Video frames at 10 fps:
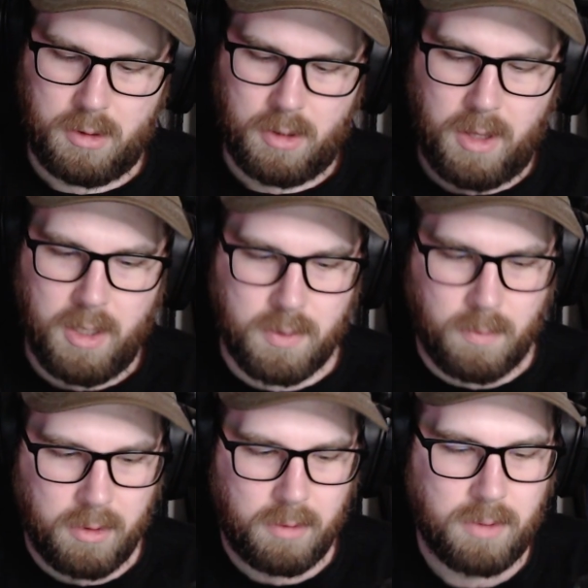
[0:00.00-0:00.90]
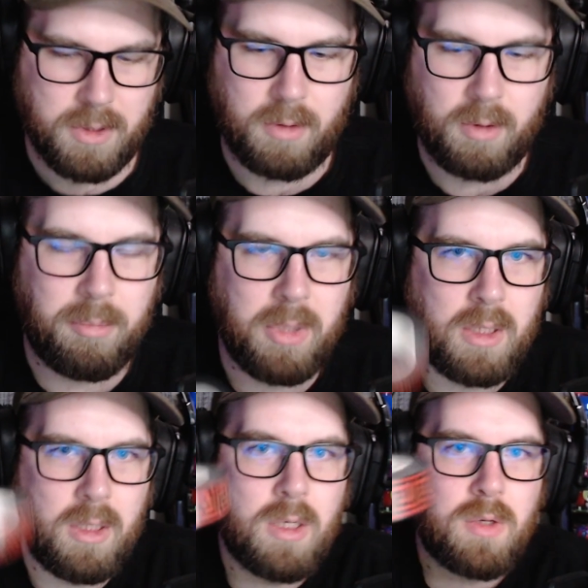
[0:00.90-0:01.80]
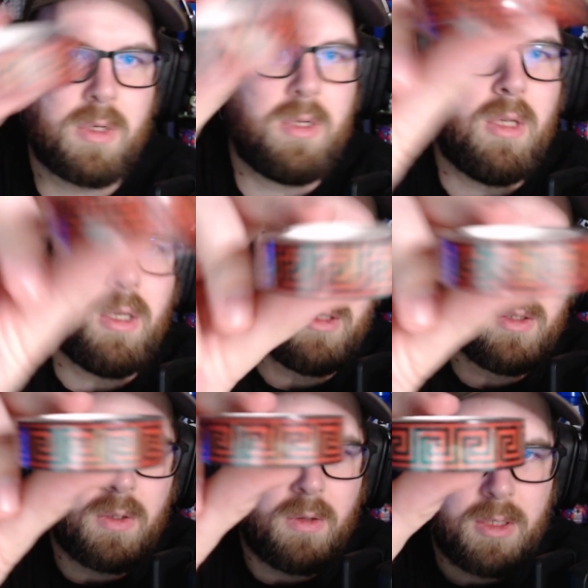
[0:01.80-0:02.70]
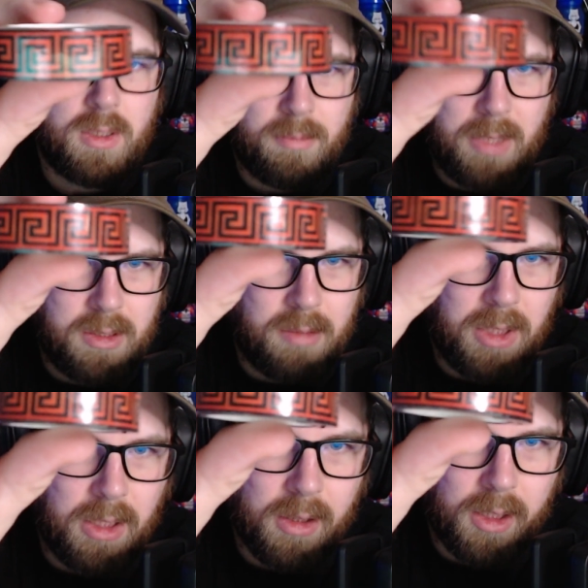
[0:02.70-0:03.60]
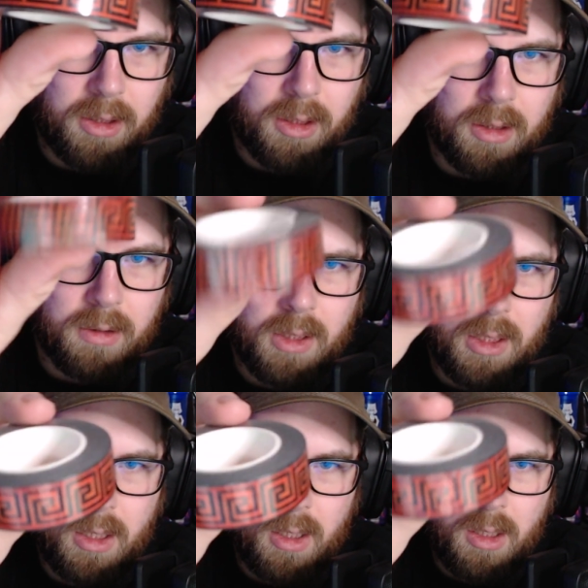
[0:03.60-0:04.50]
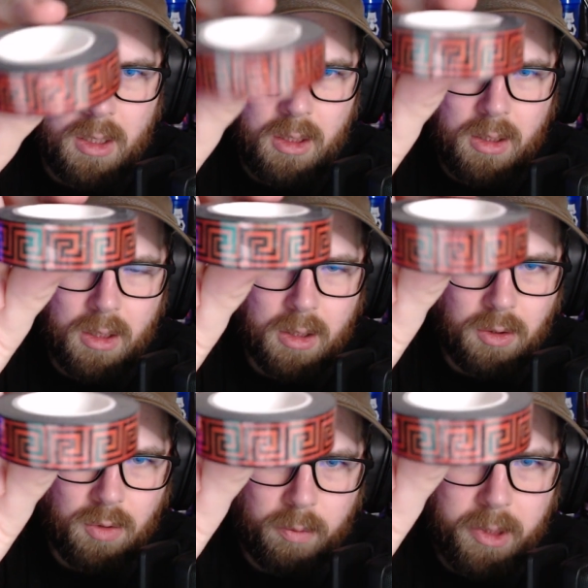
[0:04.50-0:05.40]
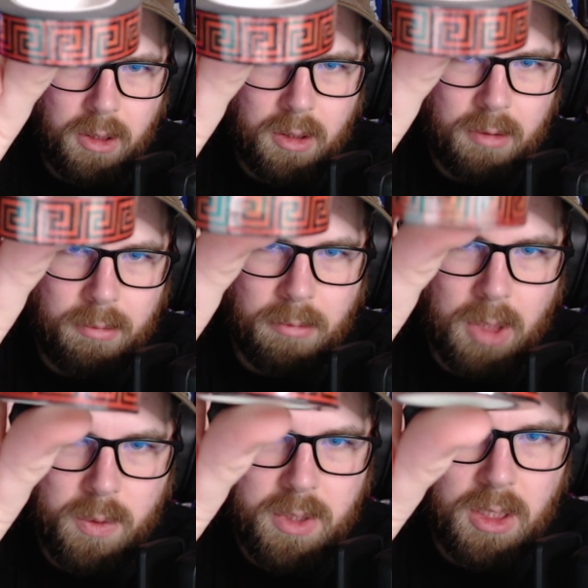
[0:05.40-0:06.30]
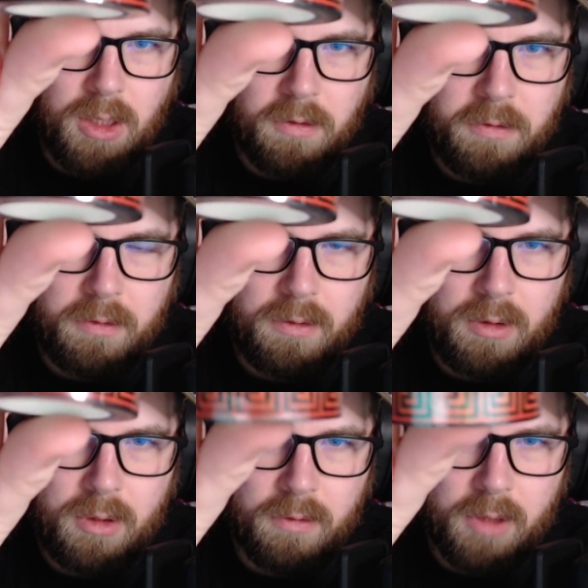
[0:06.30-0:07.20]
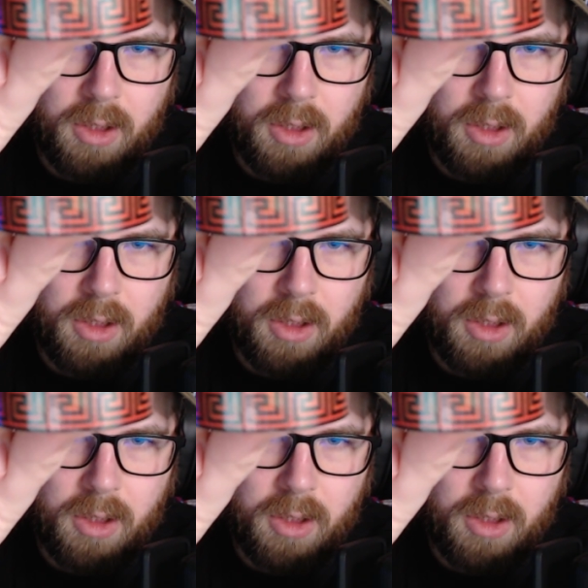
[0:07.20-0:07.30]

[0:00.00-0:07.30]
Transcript: this one was a bit interesting. So this is meant to be like a Greek motif of like a